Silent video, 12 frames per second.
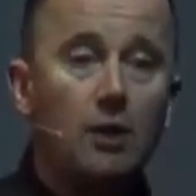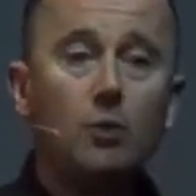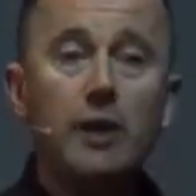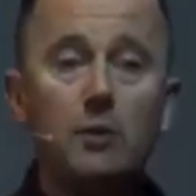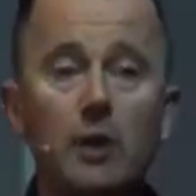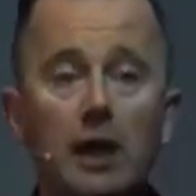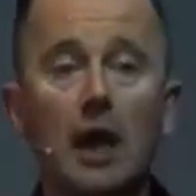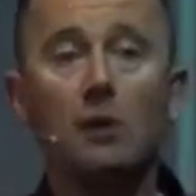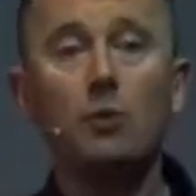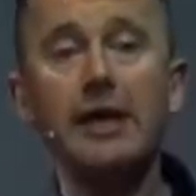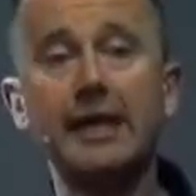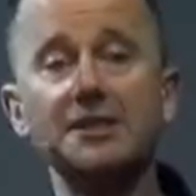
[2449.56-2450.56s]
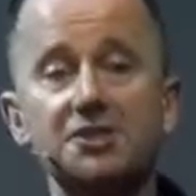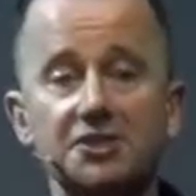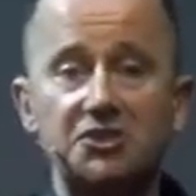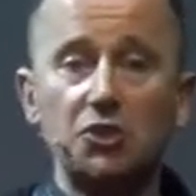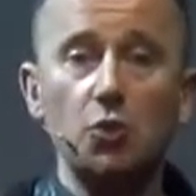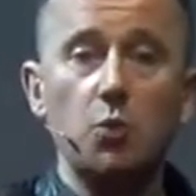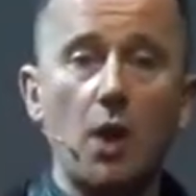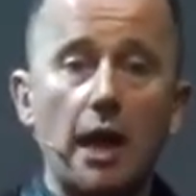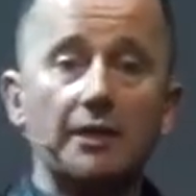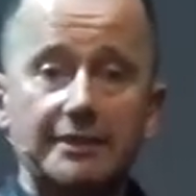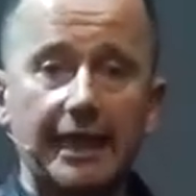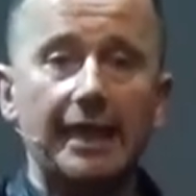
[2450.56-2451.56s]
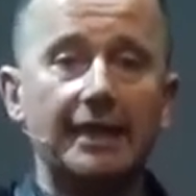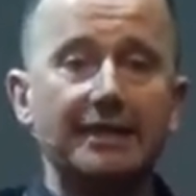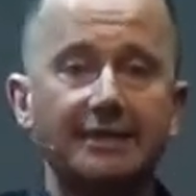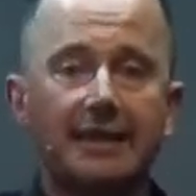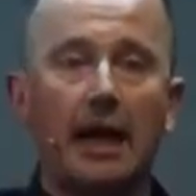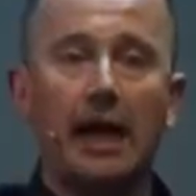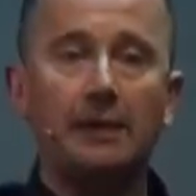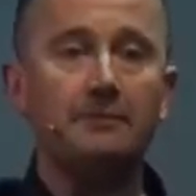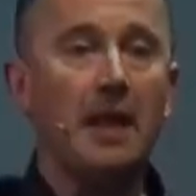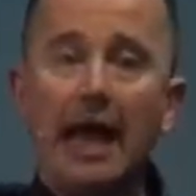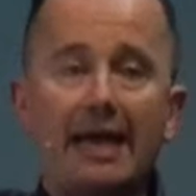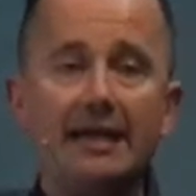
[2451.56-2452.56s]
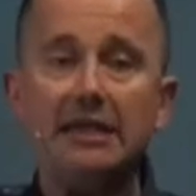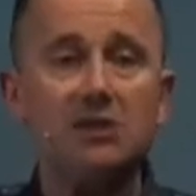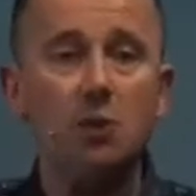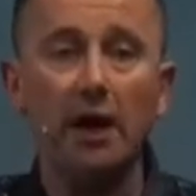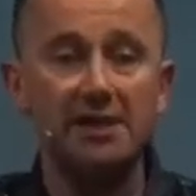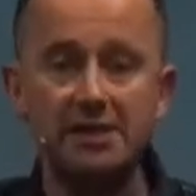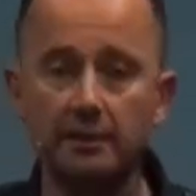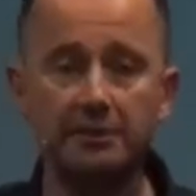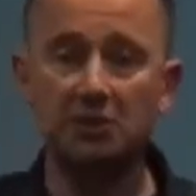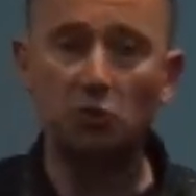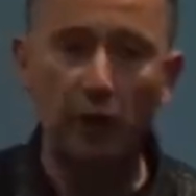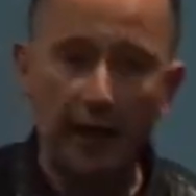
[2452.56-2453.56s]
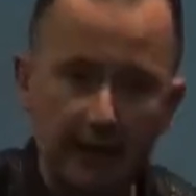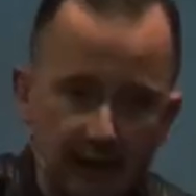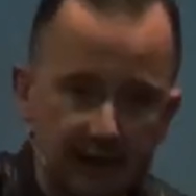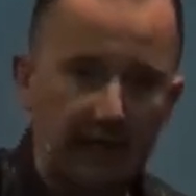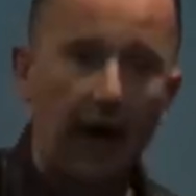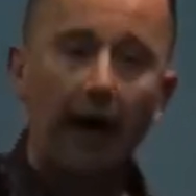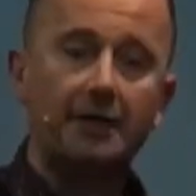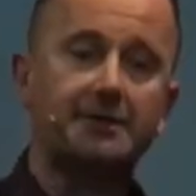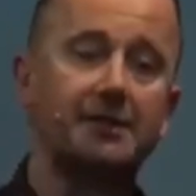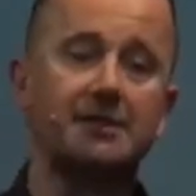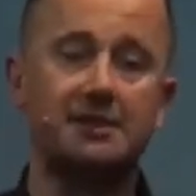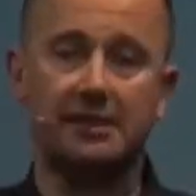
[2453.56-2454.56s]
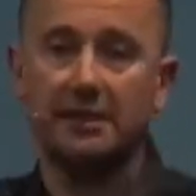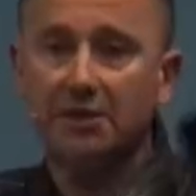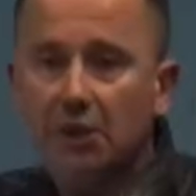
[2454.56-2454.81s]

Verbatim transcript: We, we, we can just do one thing at a time, and that's why some of the greatest artists and